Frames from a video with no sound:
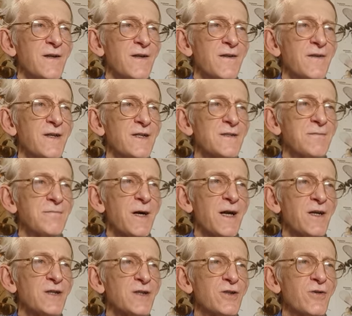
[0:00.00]
this
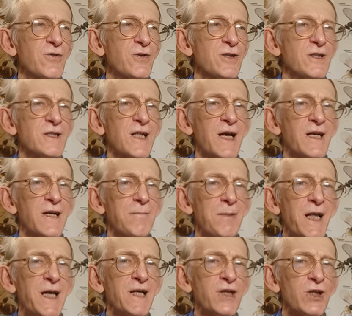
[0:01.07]
parasitoid is like a
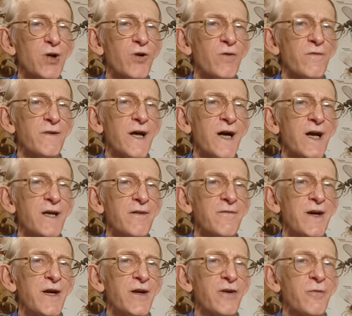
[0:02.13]
plankton flying
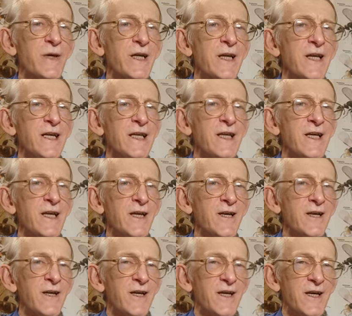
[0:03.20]
very quickly
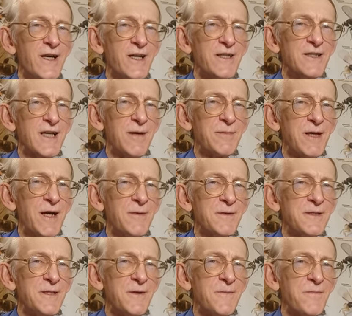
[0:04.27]
and
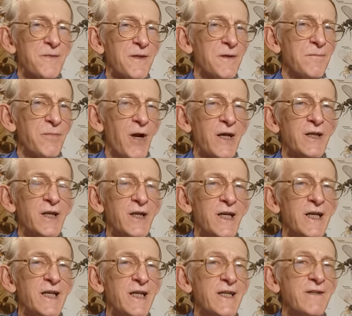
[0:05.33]
sometimes
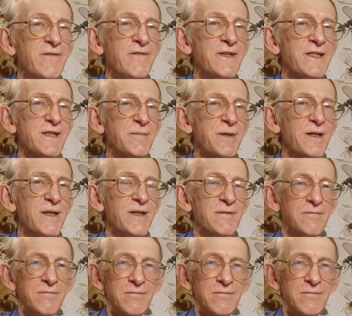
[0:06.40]
practically invisible.